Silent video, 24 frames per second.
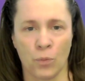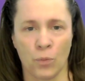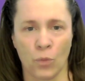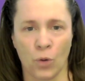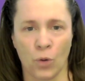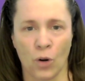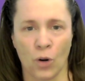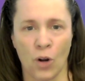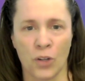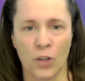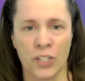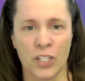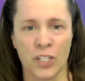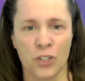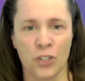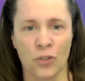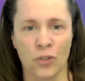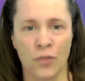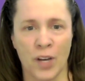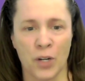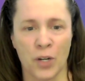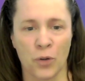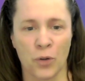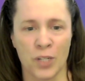We're all
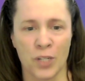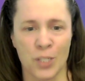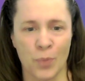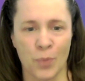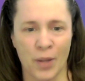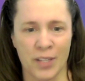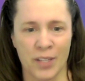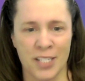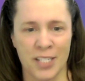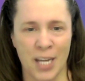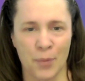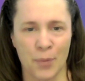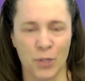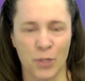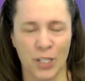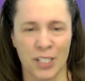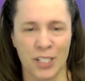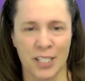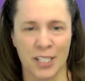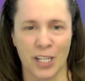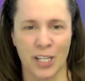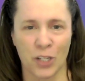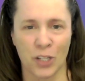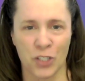seizure veterans by the time you get
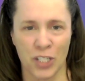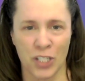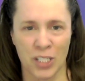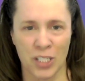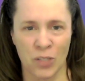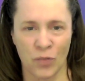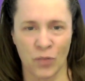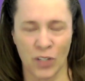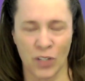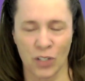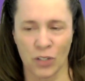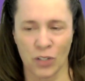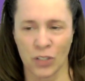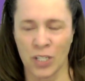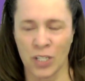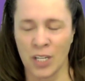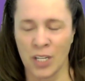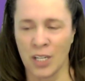to the LGS field.